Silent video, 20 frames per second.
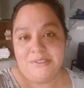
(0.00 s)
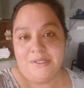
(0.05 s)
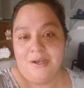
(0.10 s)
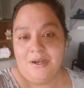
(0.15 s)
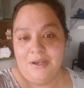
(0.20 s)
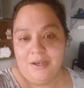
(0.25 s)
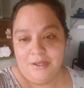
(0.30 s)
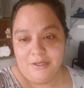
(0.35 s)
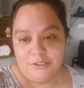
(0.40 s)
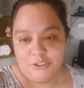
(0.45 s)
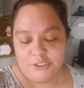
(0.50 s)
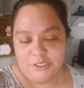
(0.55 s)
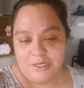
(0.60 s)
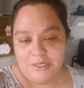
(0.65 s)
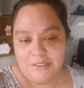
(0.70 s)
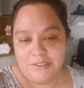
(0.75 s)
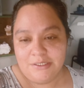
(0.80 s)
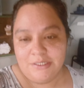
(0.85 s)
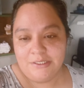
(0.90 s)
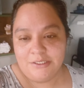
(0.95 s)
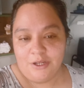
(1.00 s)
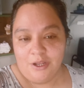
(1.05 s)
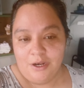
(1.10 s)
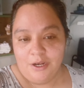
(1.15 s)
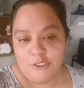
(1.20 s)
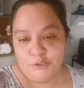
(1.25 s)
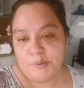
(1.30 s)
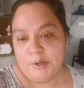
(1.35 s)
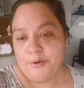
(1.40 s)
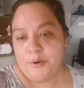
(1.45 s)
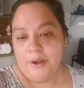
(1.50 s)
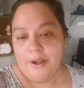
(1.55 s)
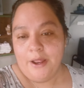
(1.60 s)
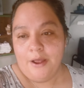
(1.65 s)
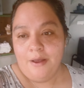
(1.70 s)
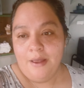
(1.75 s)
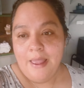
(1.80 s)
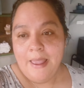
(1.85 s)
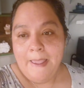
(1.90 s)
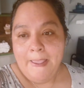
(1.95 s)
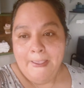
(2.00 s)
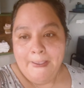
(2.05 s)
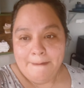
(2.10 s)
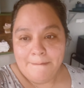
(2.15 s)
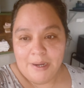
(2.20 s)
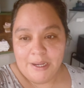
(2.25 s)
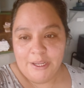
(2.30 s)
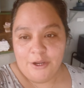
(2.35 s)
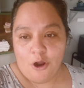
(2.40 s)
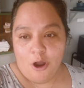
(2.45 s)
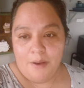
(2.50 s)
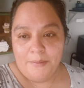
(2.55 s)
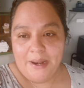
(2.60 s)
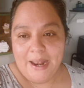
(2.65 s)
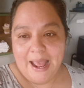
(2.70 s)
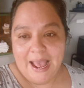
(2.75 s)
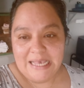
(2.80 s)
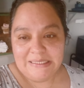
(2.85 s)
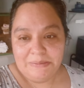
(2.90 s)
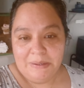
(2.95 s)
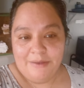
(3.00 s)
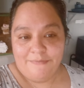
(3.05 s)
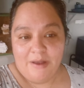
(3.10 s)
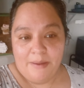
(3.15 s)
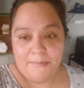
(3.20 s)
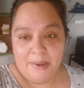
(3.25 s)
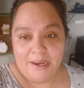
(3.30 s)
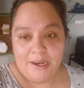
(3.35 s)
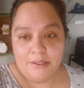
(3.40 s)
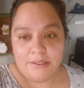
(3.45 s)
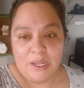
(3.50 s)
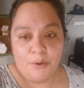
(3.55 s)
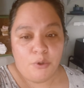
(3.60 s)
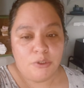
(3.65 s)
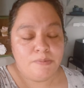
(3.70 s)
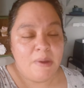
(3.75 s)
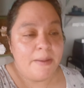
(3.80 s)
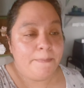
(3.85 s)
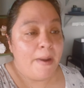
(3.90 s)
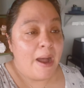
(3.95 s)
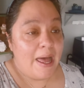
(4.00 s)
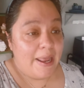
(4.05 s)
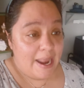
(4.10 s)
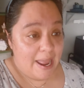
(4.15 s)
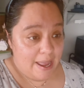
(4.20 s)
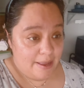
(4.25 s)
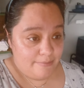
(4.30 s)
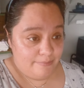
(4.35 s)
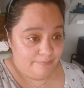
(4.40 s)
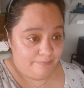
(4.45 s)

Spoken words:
son a lunch because he's on lunch break right now. But he called me to ask me if I made anything. Where's my pot at?